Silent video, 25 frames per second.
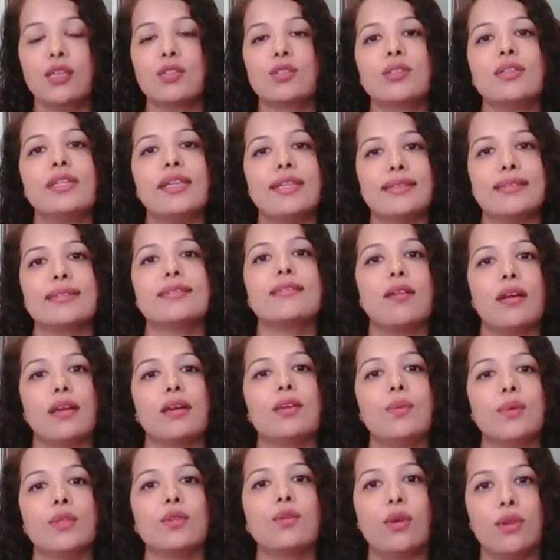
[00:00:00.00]
So let's
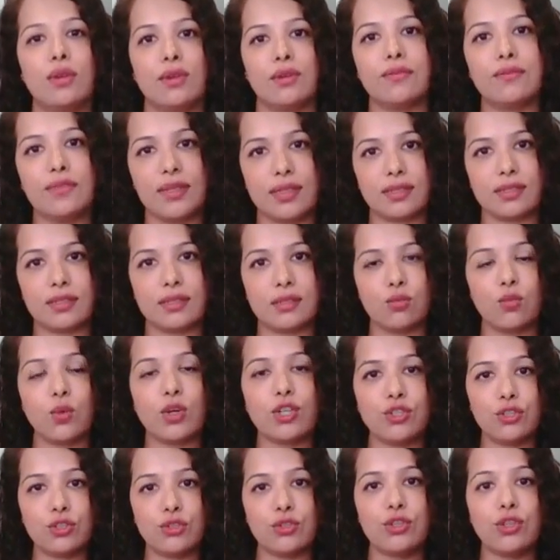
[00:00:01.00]
start with all of this.
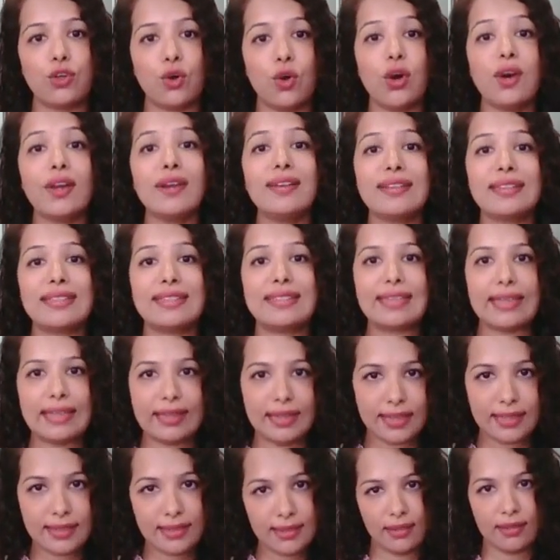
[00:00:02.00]
What should your
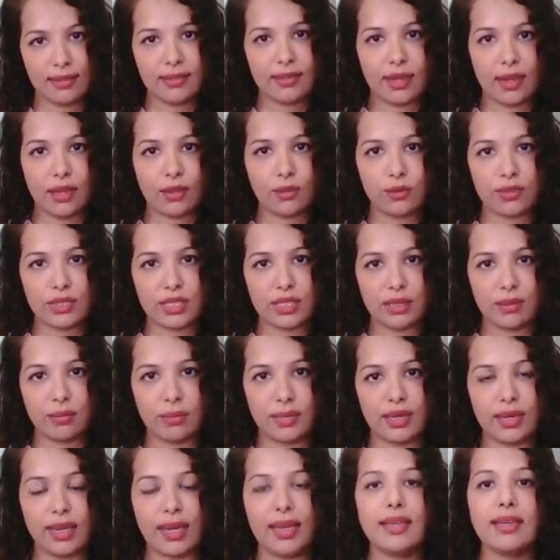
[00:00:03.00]
daily skincare routine
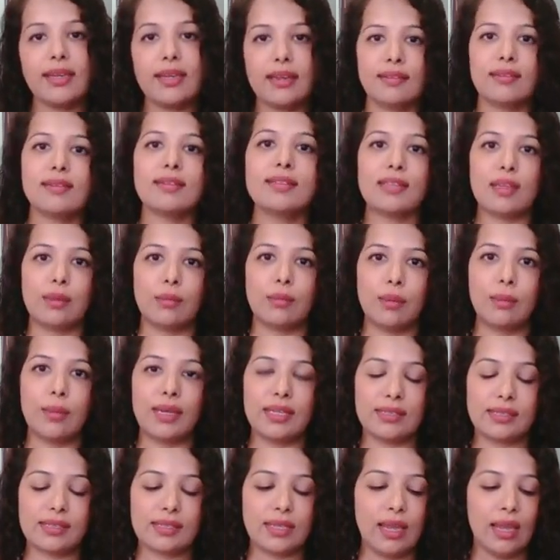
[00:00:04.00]
be like in the summer
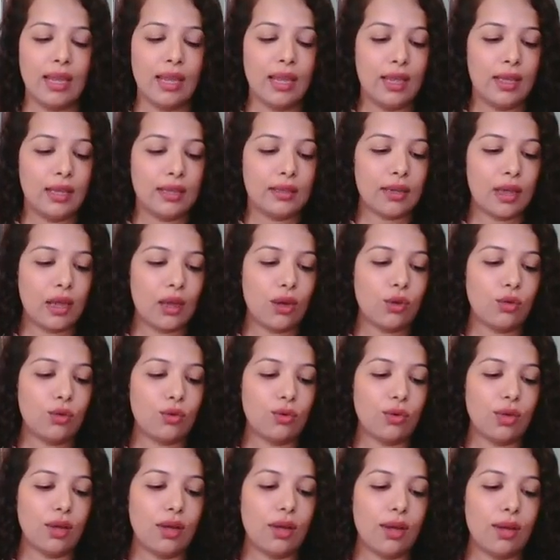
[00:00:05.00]
months?
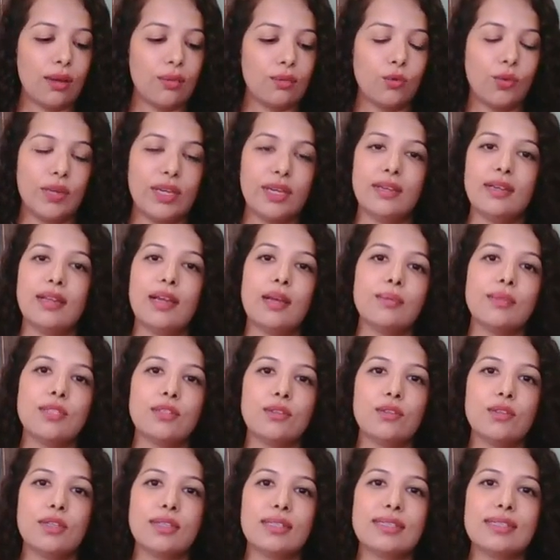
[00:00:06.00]
Now, when it comes
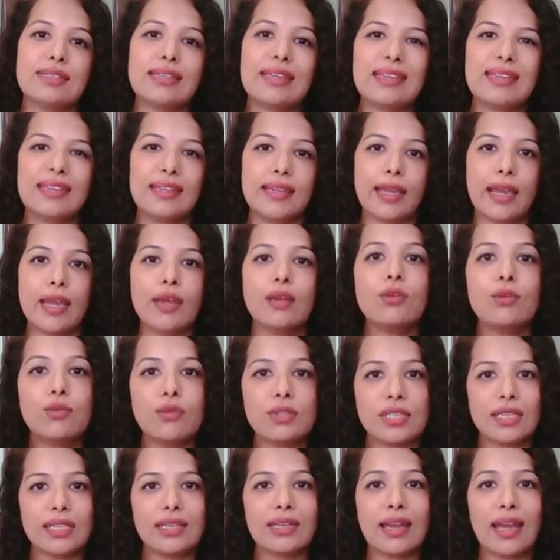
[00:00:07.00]
to the skincare
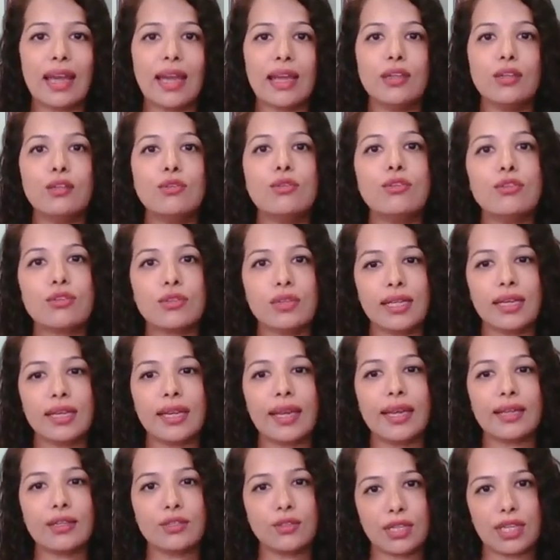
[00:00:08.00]
routine, I usually
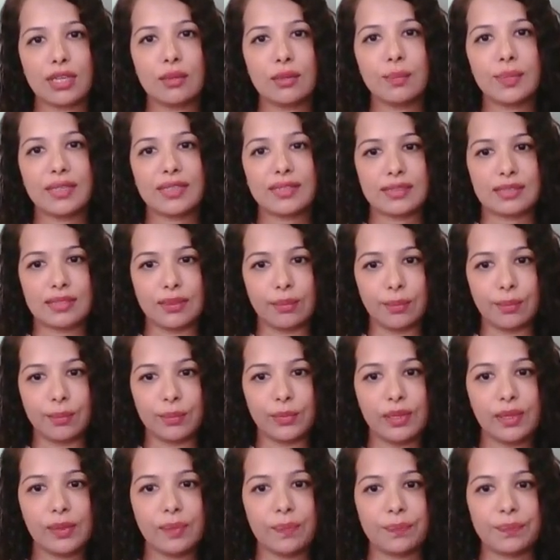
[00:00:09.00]
like to keep it
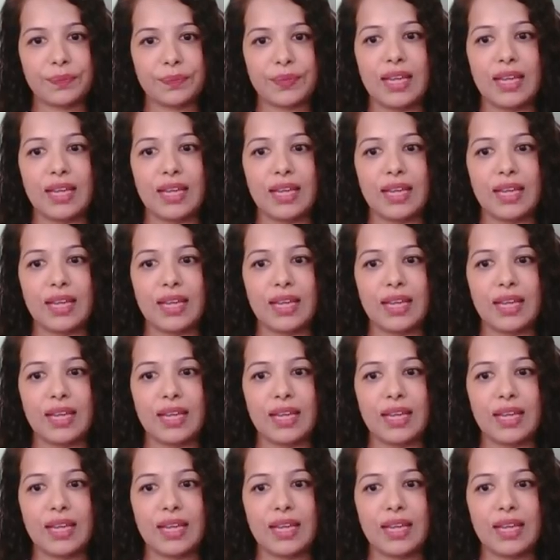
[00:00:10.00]
simple.